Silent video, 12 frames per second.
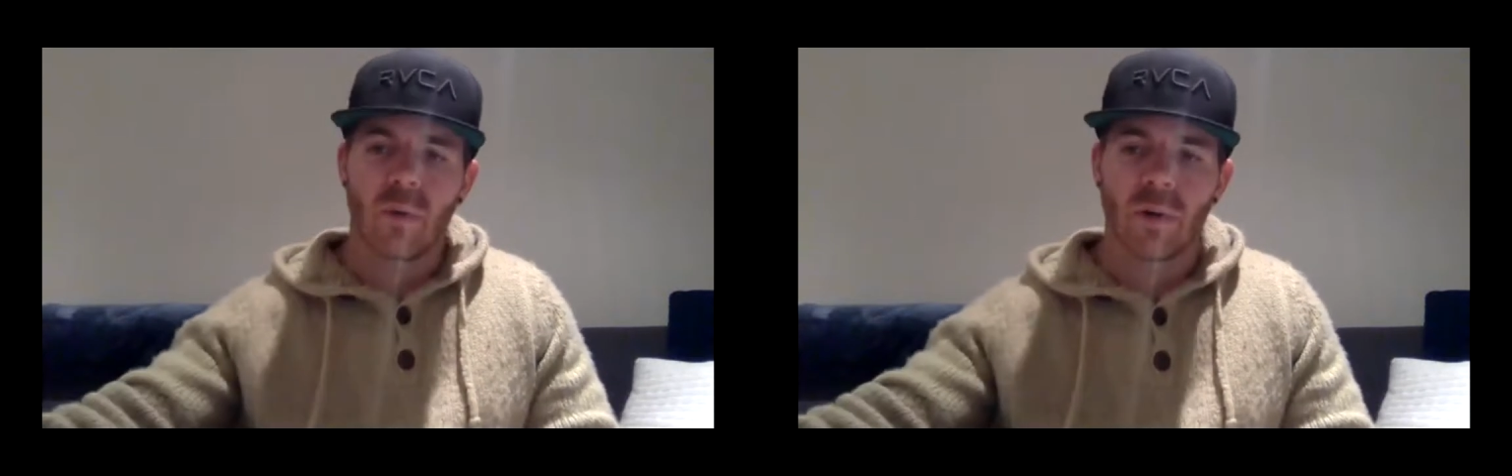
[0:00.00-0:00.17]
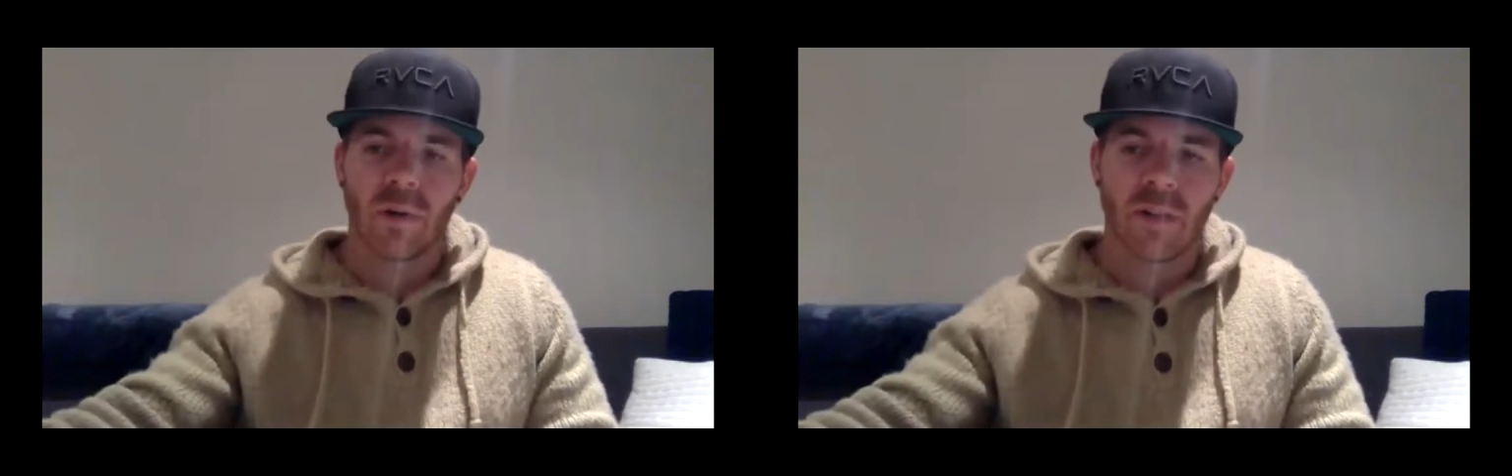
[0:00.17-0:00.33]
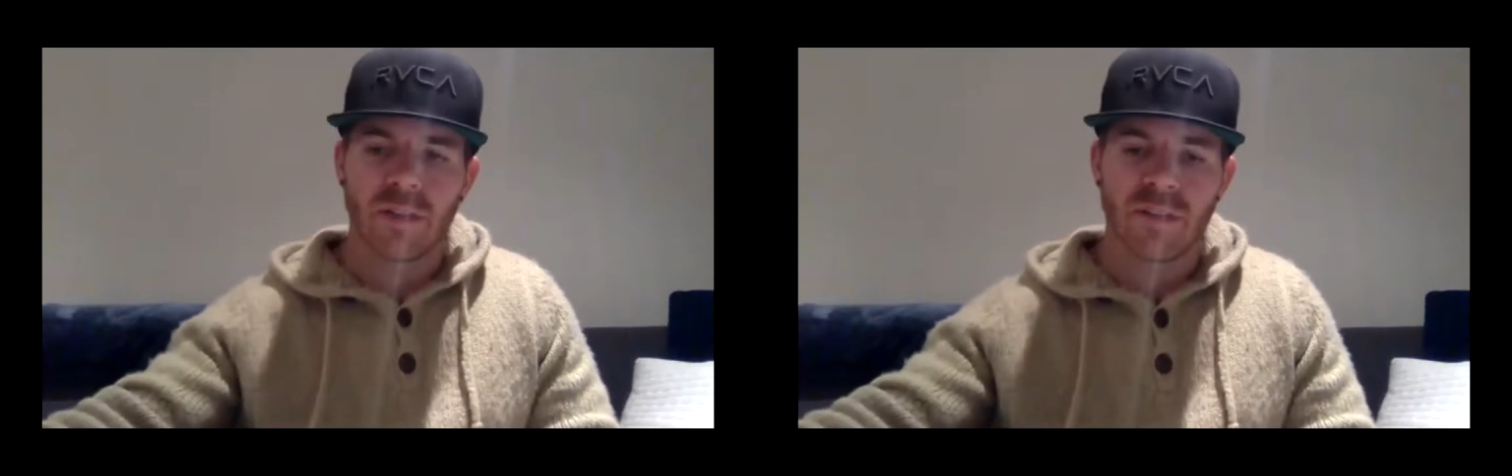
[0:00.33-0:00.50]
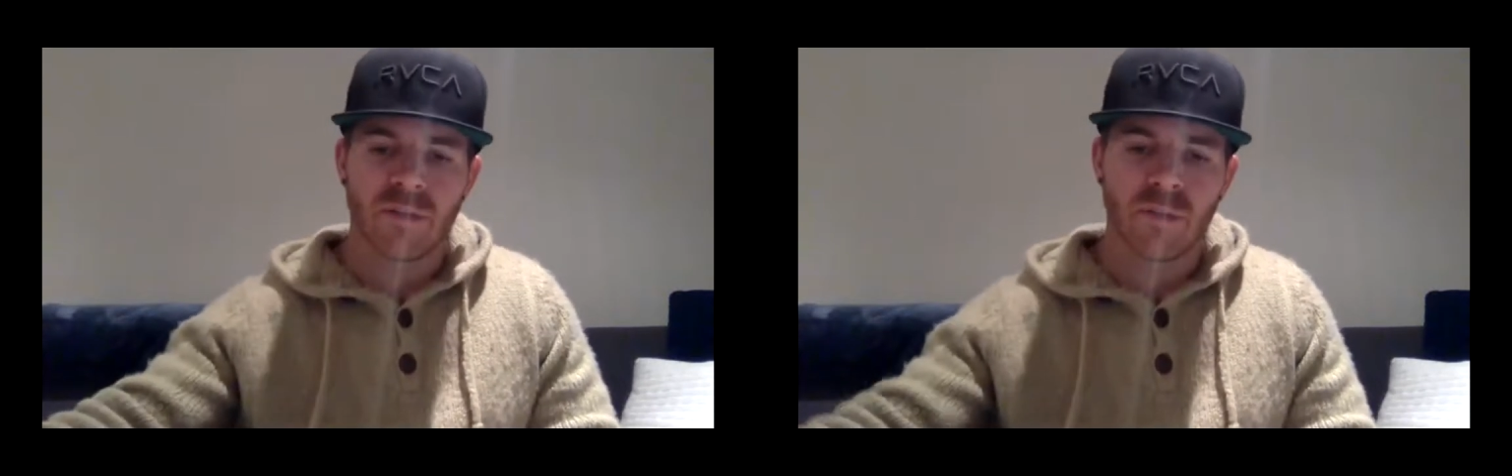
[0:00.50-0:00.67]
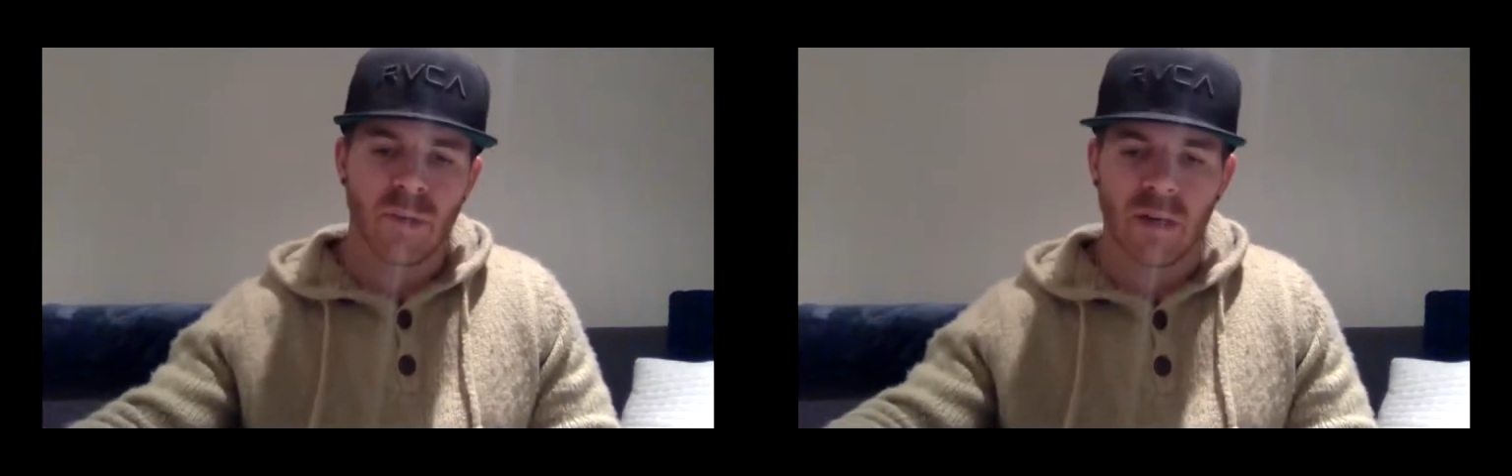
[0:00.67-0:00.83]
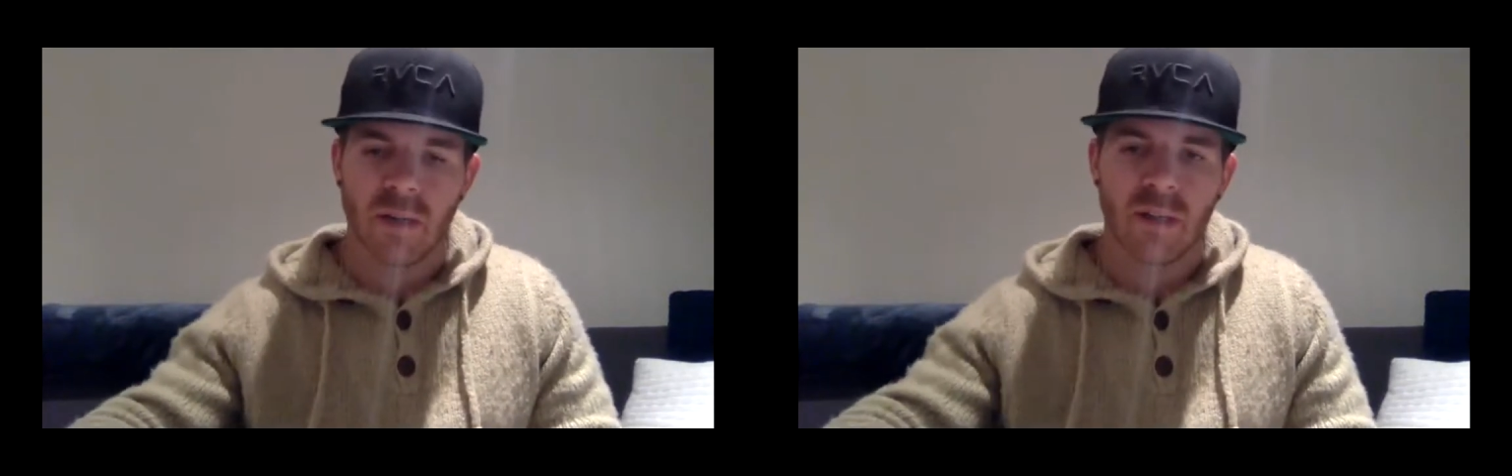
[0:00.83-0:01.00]
unless you
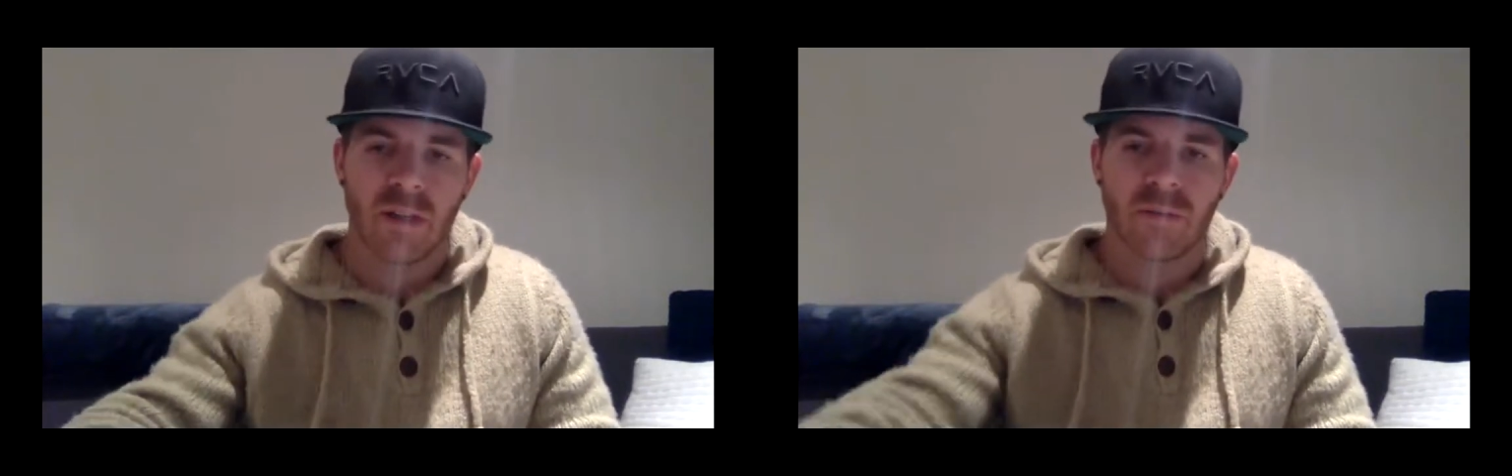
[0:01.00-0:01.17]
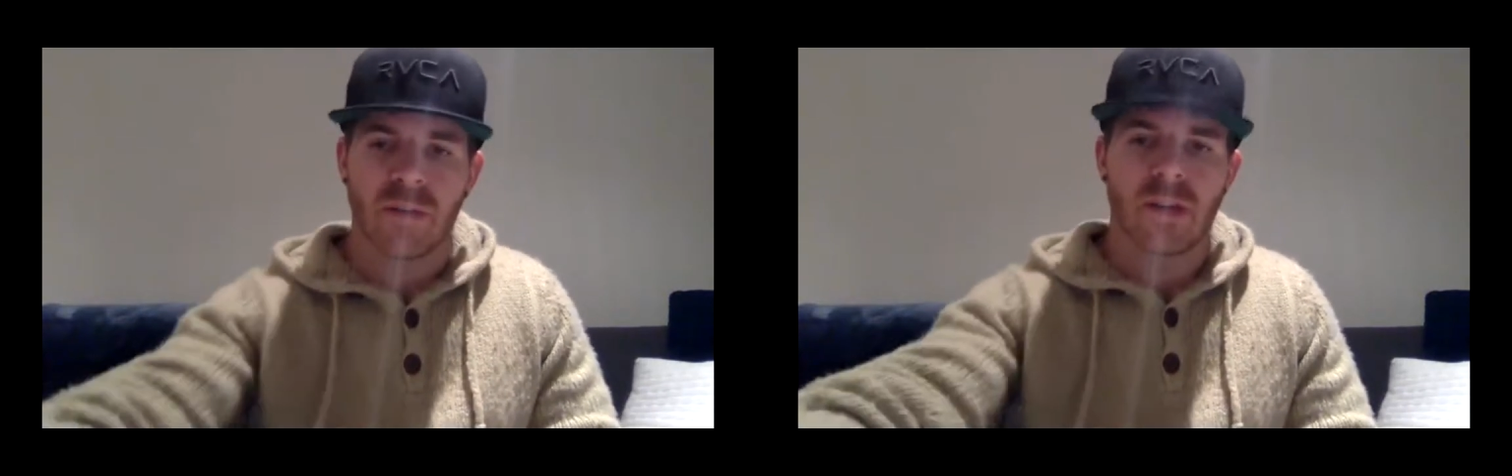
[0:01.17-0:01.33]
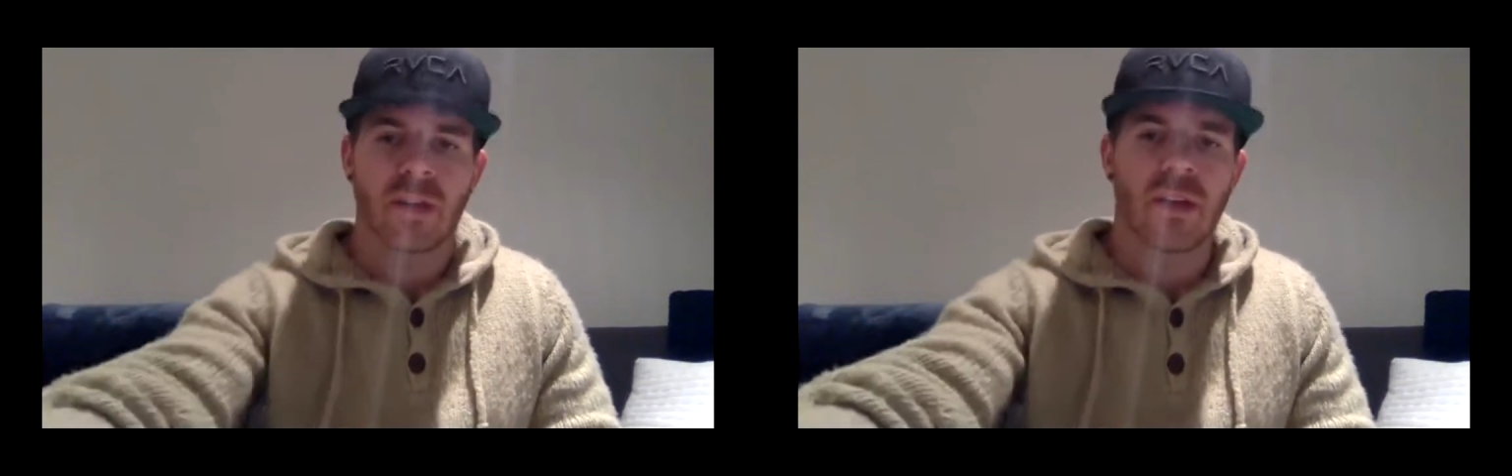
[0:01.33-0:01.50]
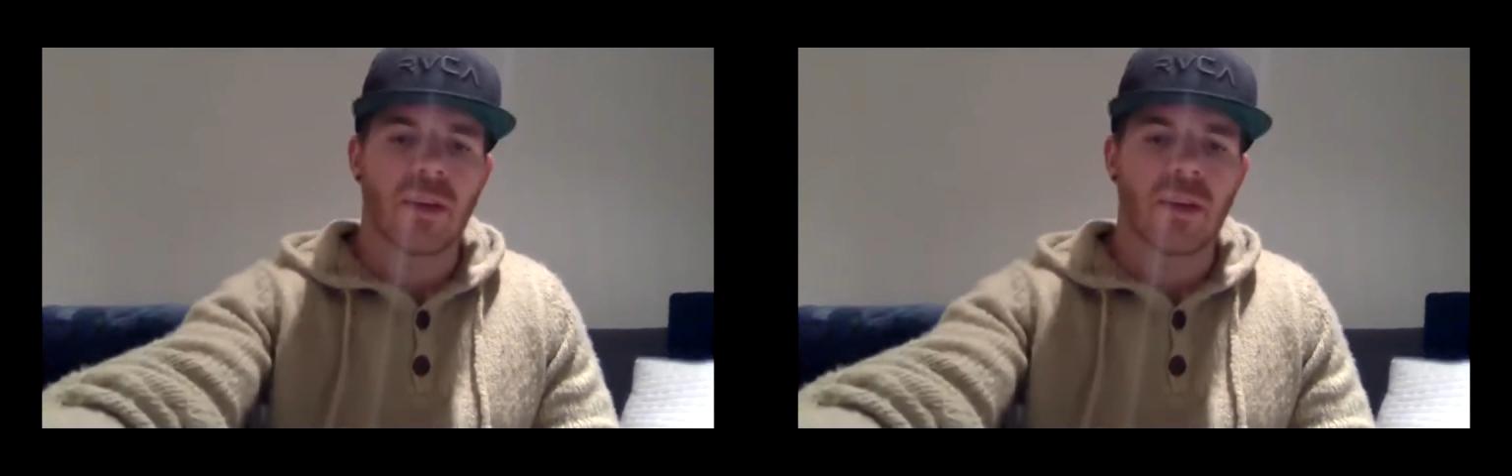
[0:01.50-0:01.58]
work like fucking